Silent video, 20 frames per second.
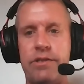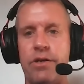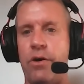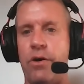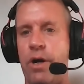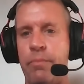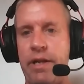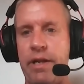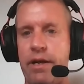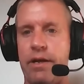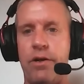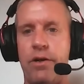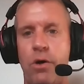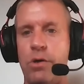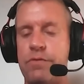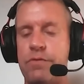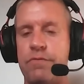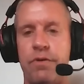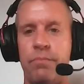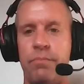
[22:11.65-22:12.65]
So, I mean, it
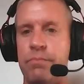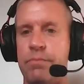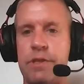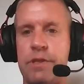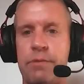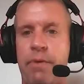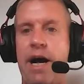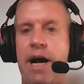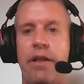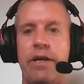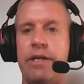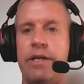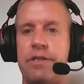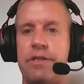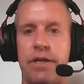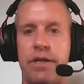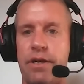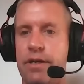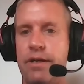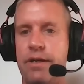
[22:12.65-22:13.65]
goes from smiling
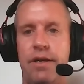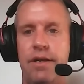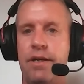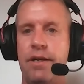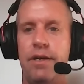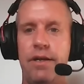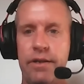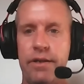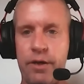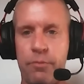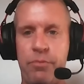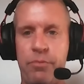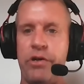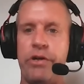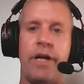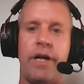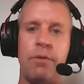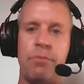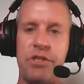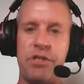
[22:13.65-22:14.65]
to they're
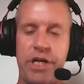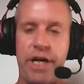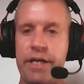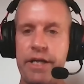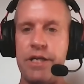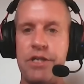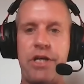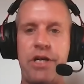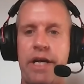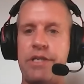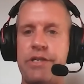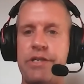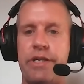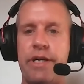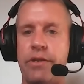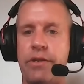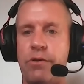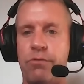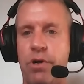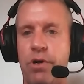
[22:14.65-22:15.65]
pulling out a machete and chasing
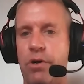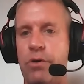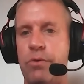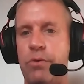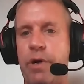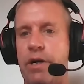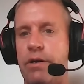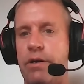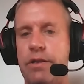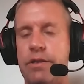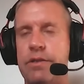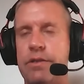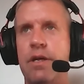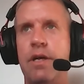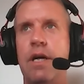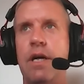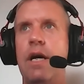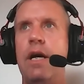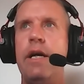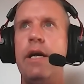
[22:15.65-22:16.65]
down the road. Whereas,
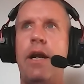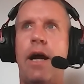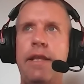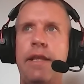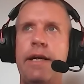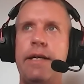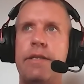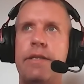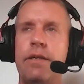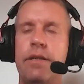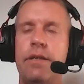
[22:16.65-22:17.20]
you know, I think